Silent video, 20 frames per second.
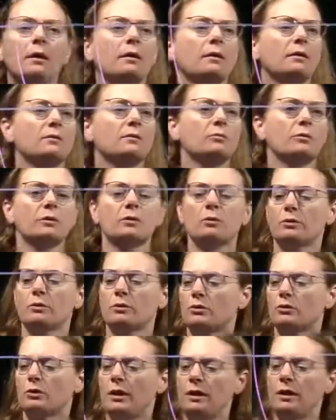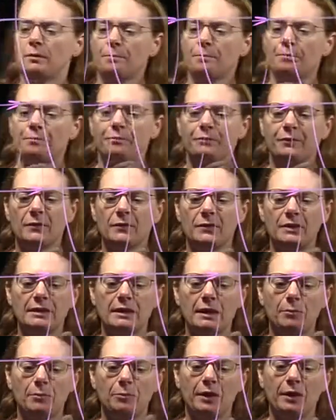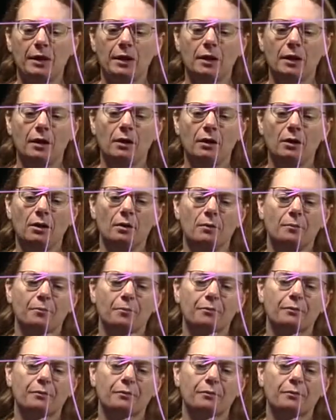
This one's going straight. Same thing here.